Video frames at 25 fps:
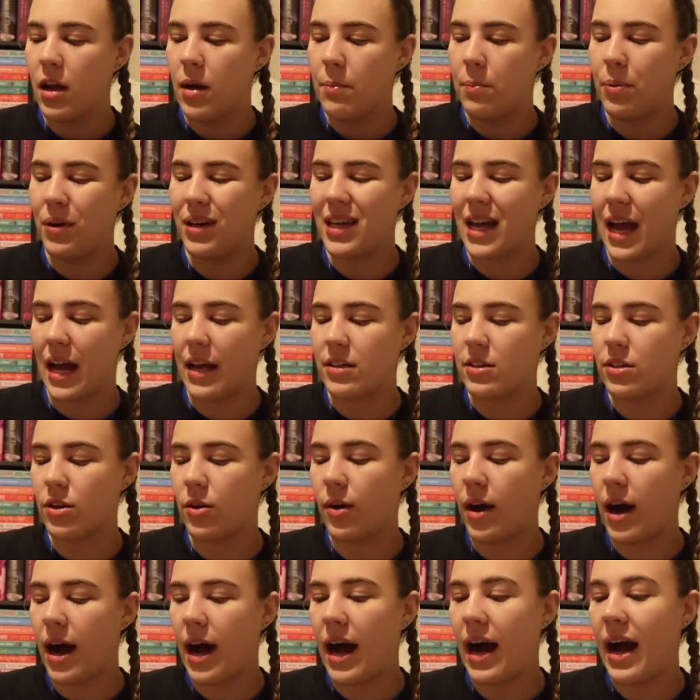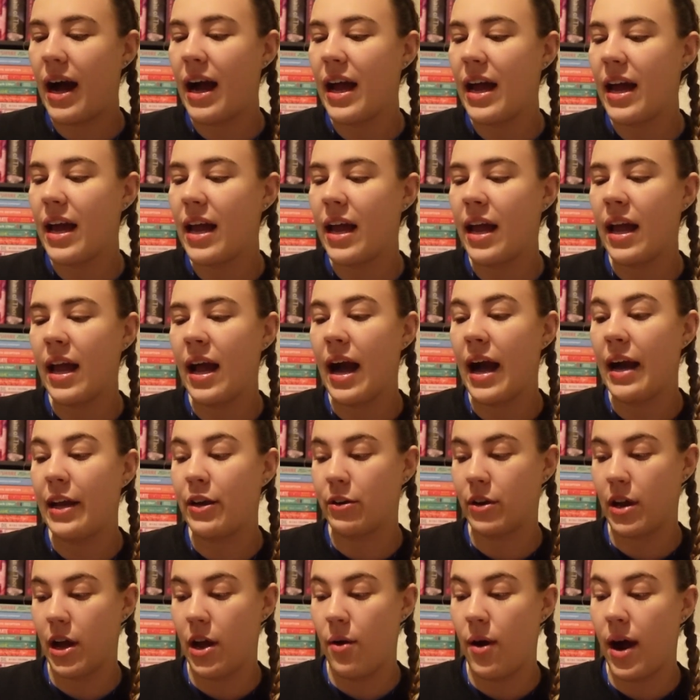But yeah, so I
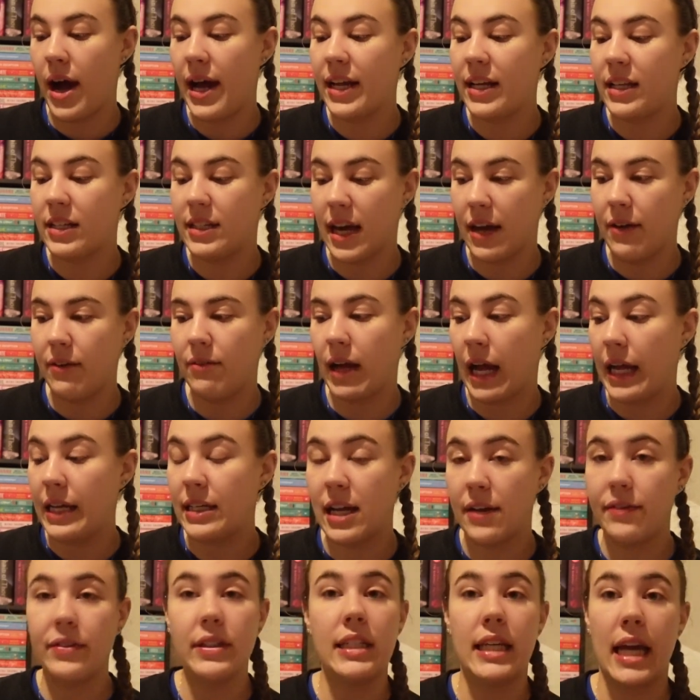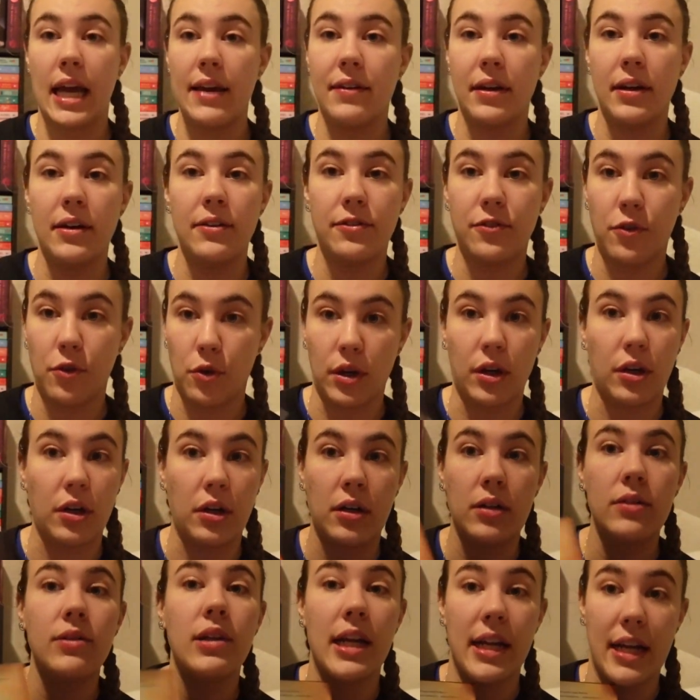don't know. I definitely gave it
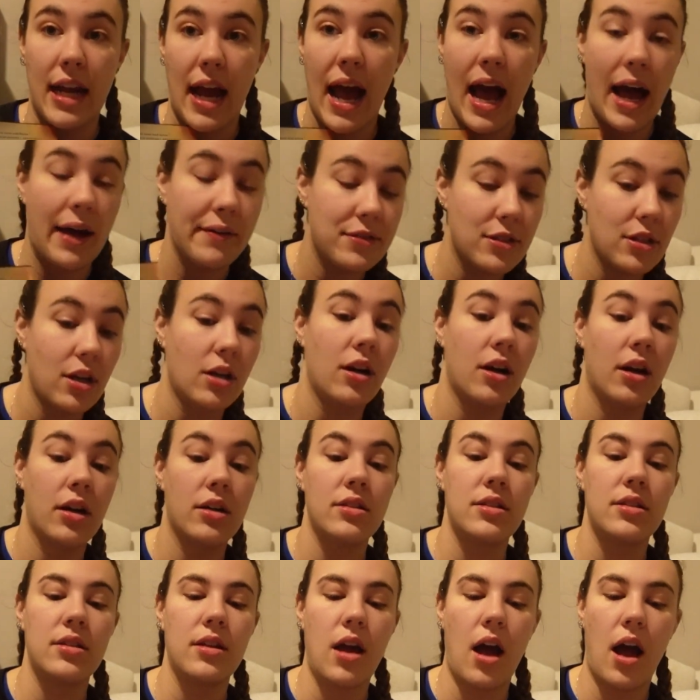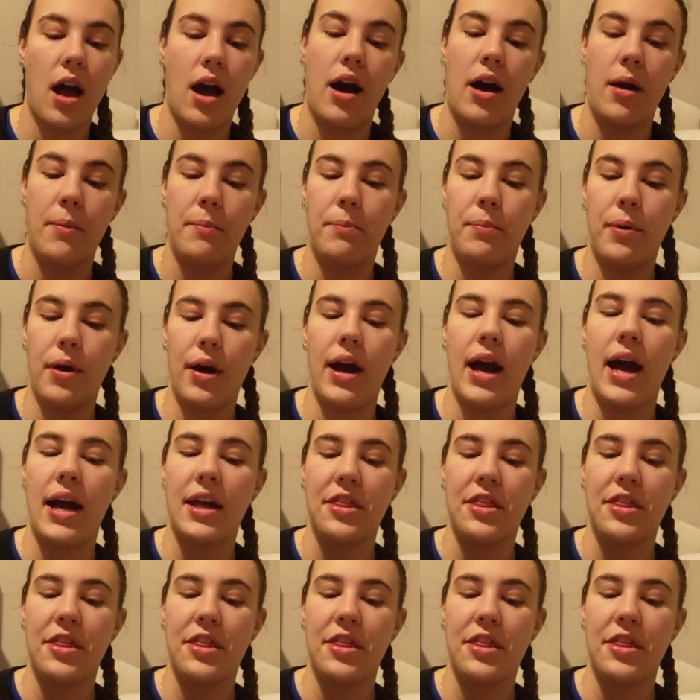4.5 stars, but I